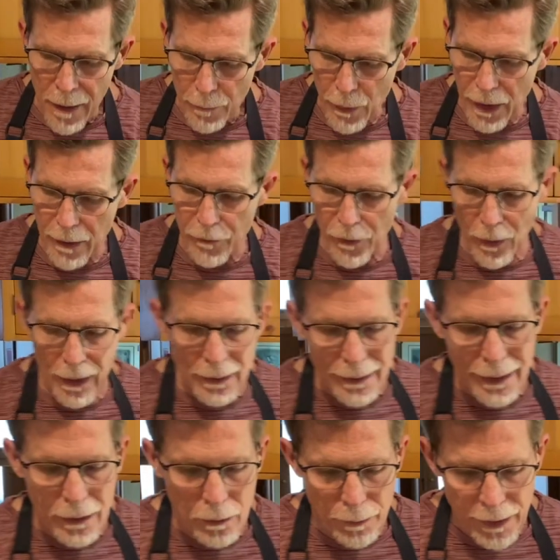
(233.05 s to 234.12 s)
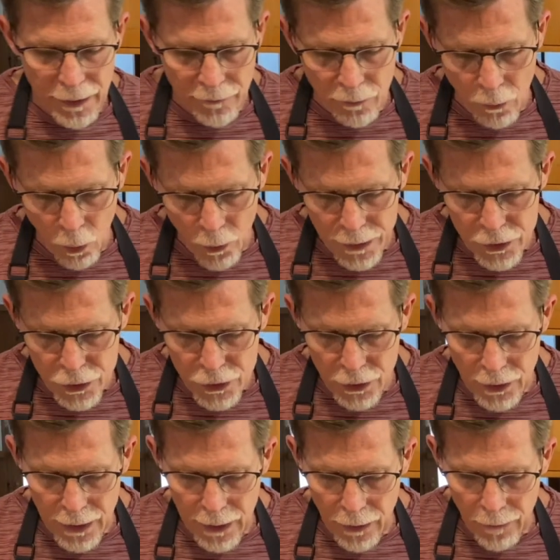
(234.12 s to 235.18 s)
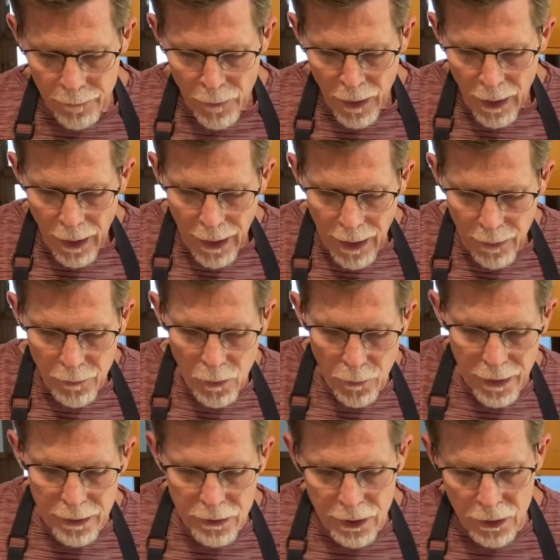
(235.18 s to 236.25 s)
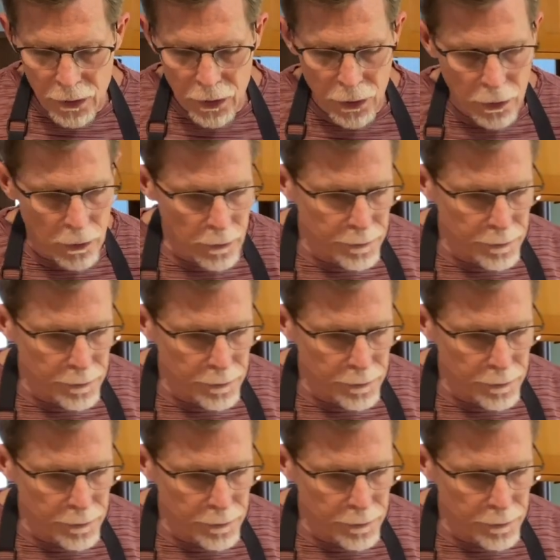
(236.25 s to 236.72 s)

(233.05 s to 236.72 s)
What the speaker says: but for a little bit of moisture here, I'm going to do